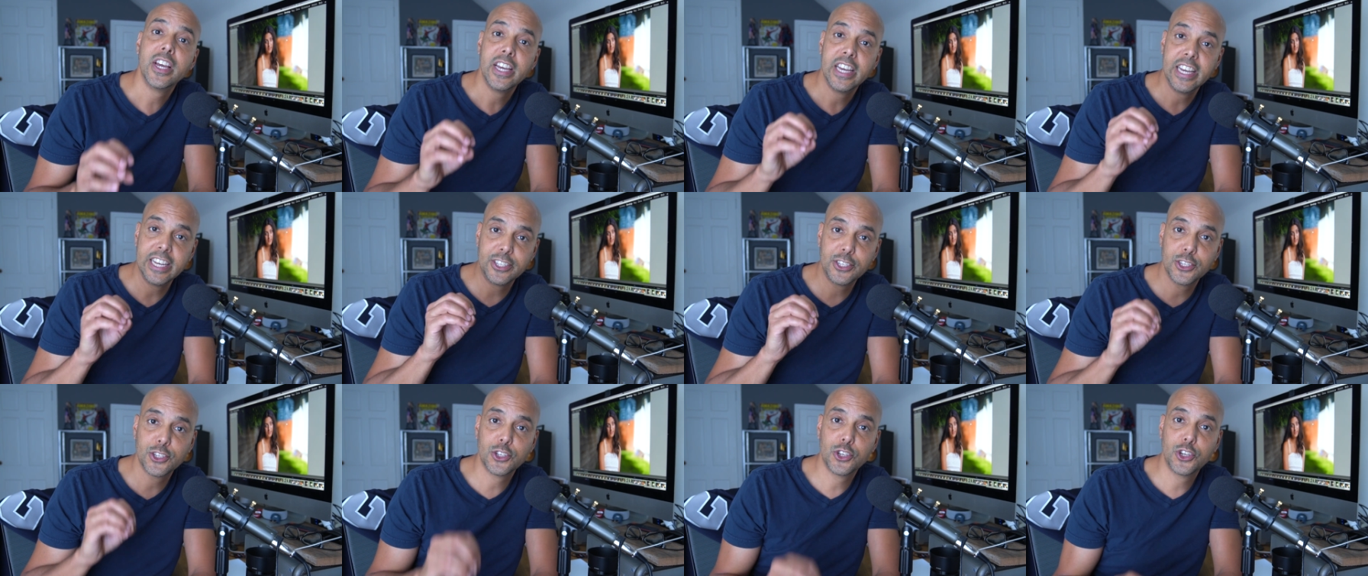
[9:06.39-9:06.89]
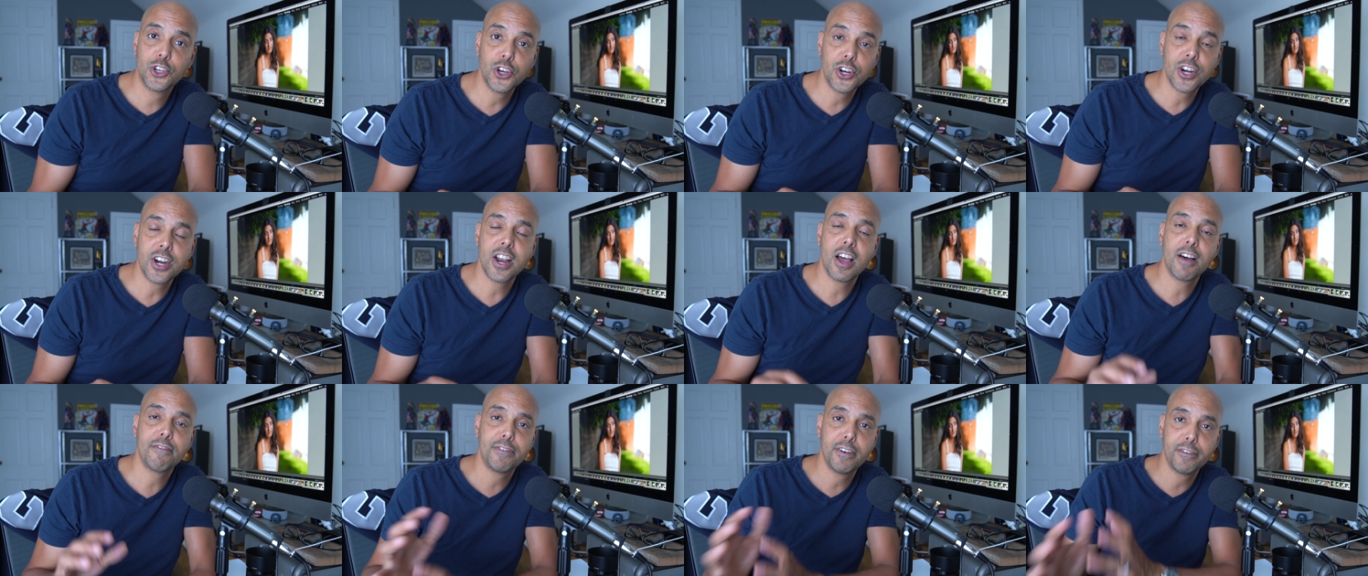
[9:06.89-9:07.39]
it's good
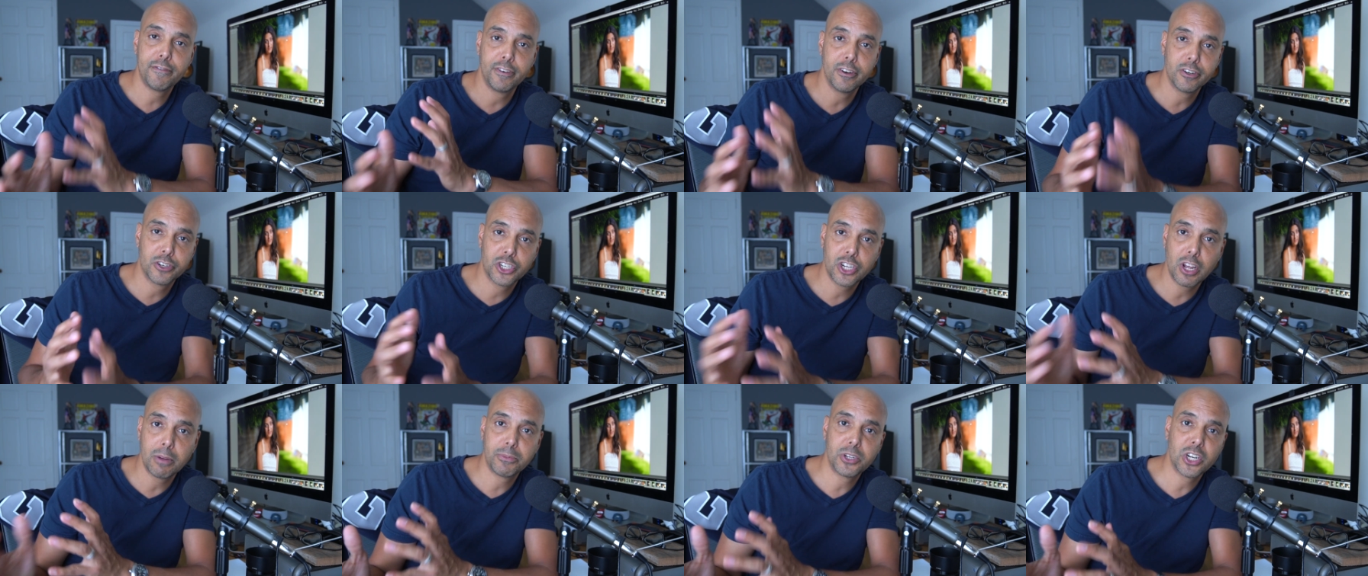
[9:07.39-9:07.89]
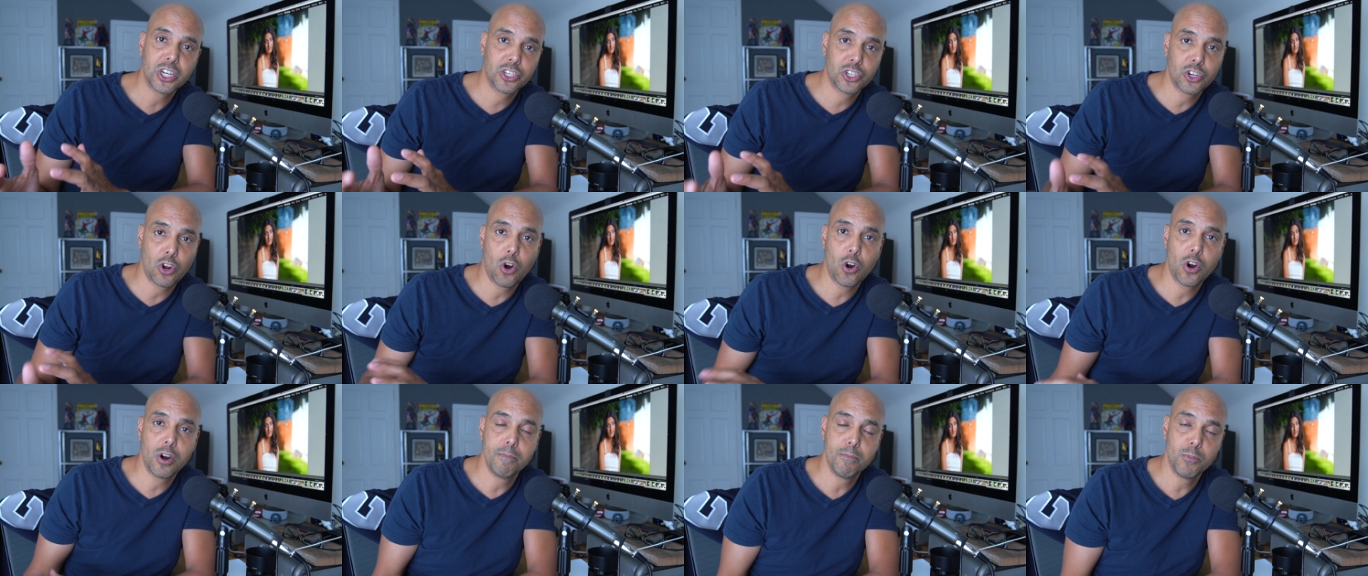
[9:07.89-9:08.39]
enough if your subjects
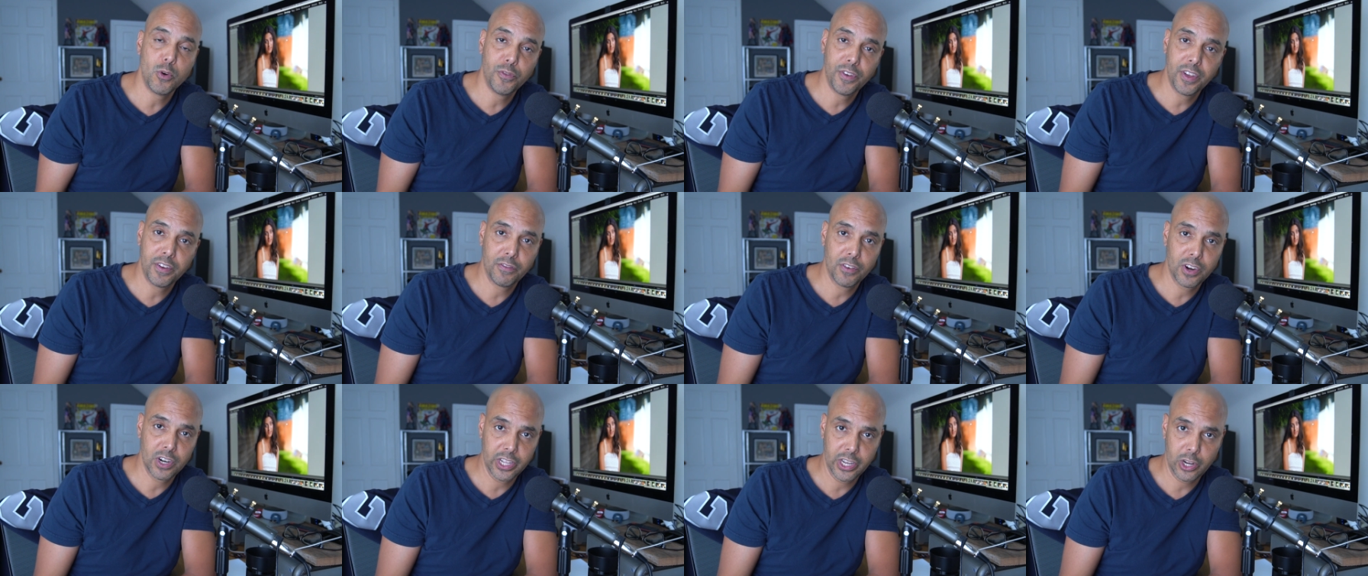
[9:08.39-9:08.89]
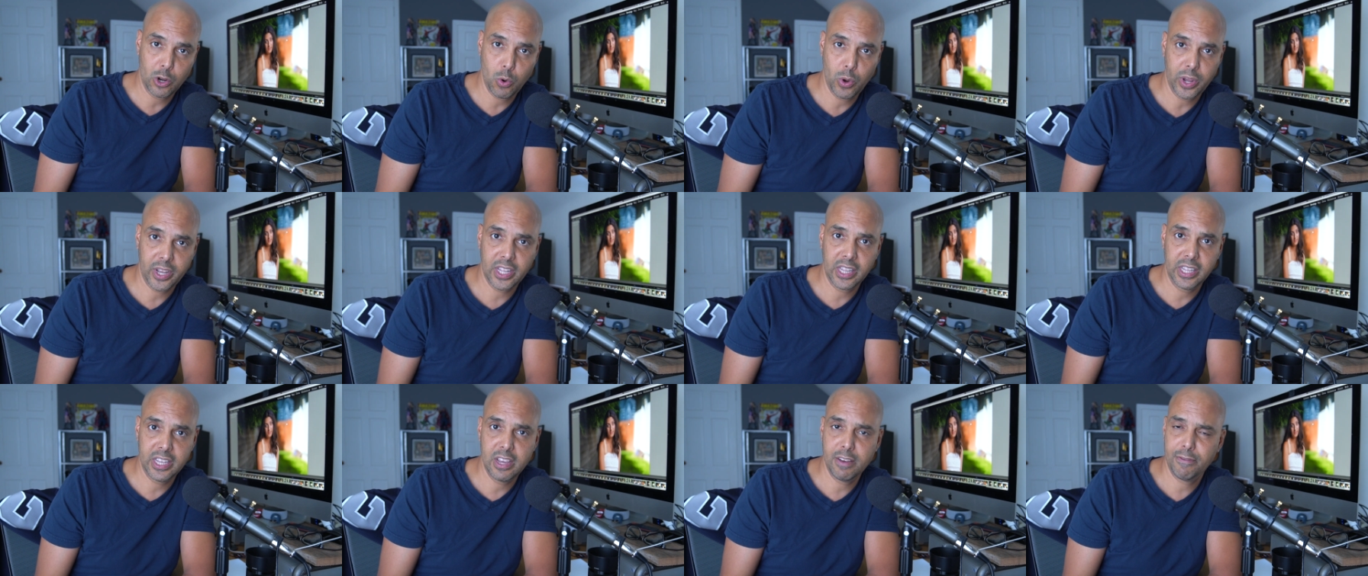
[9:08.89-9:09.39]
aren't moving really
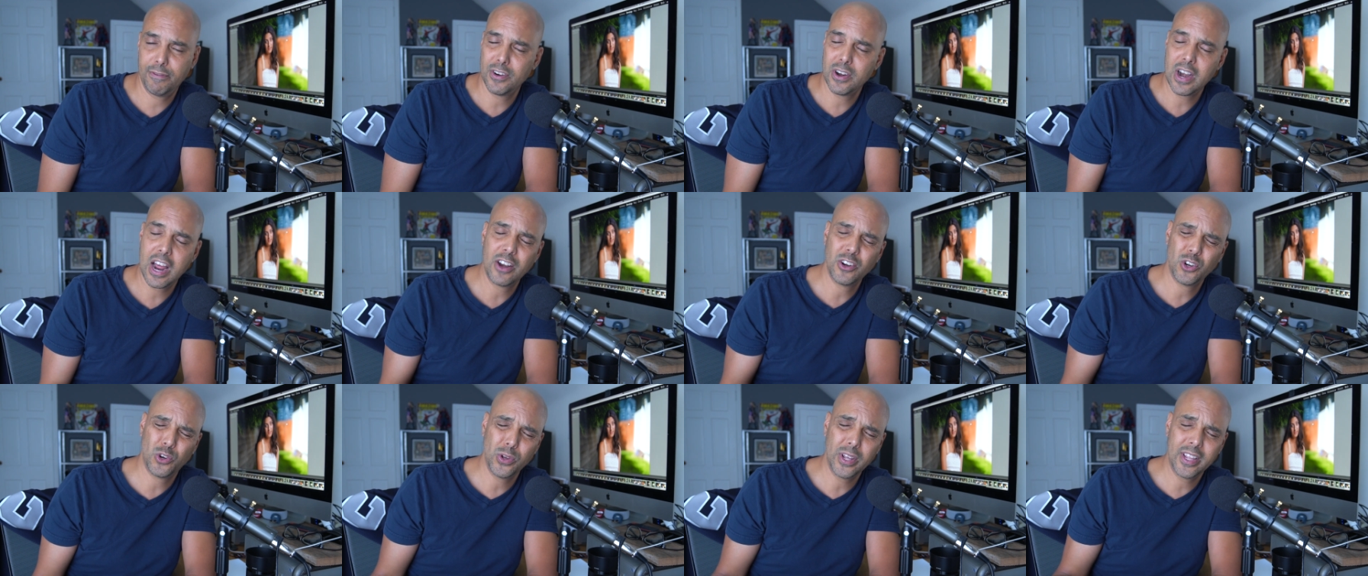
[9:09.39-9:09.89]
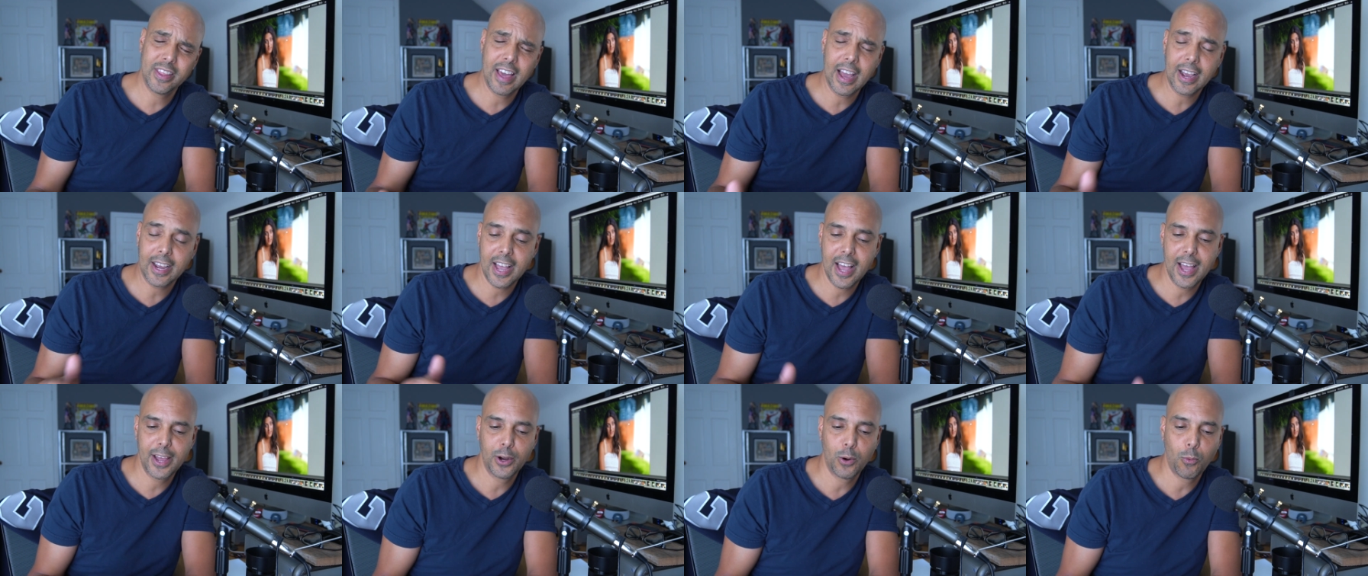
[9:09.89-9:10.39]
quickly, if you're not doing
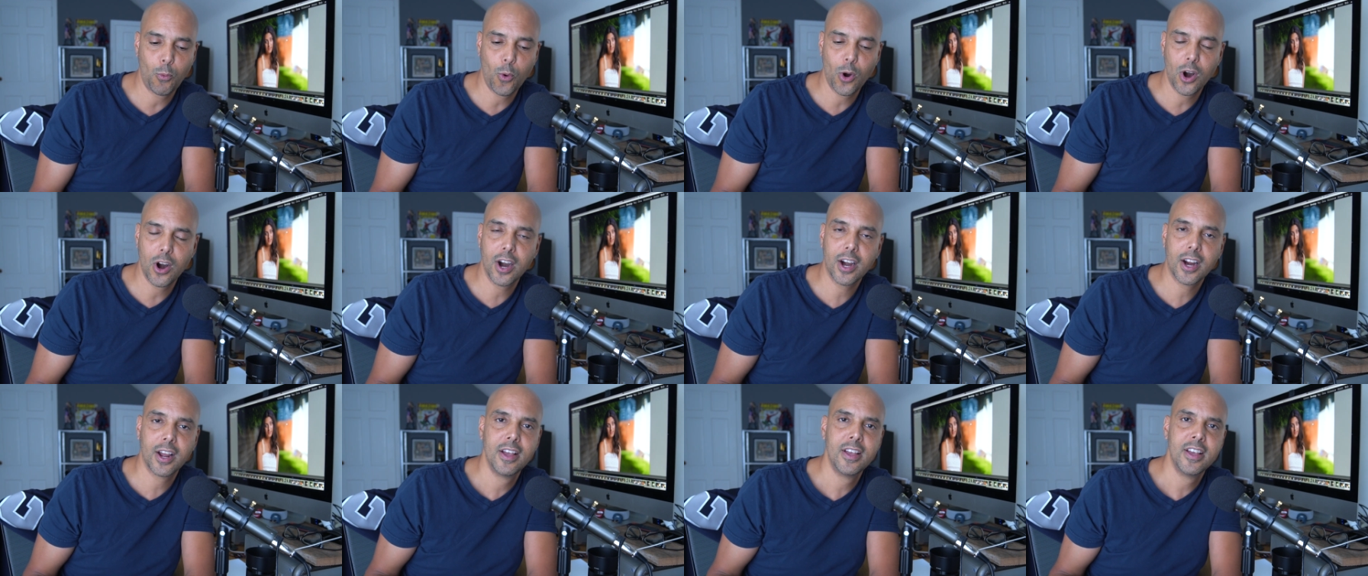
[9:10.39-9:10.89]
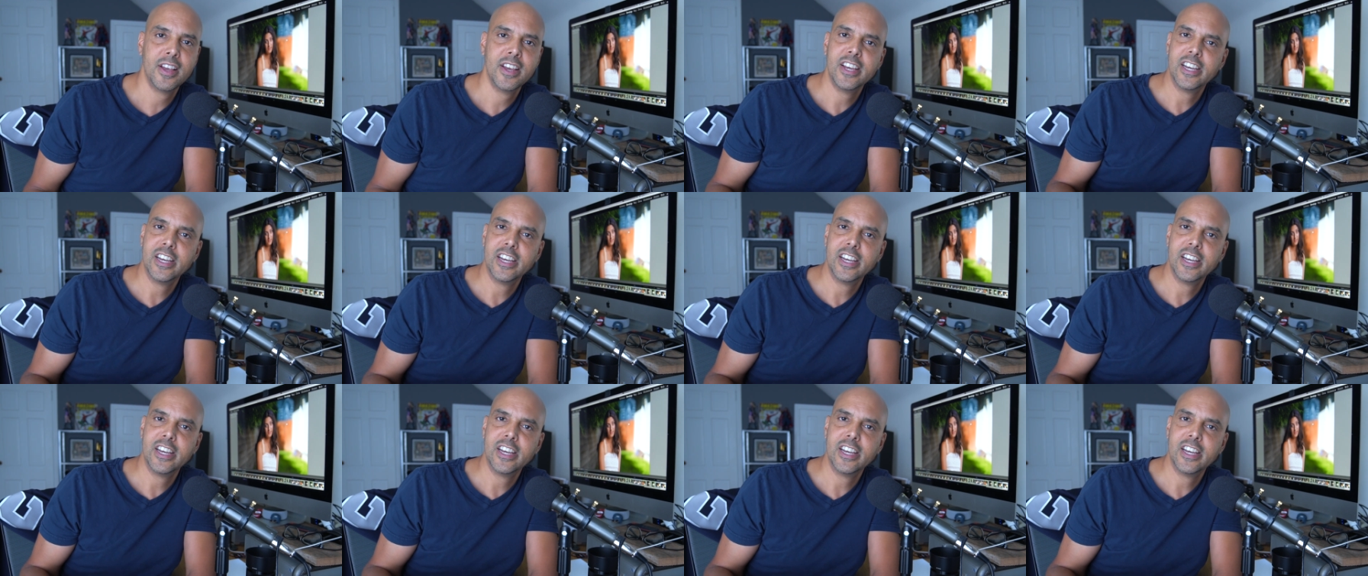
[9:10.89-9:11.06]
that kind of work.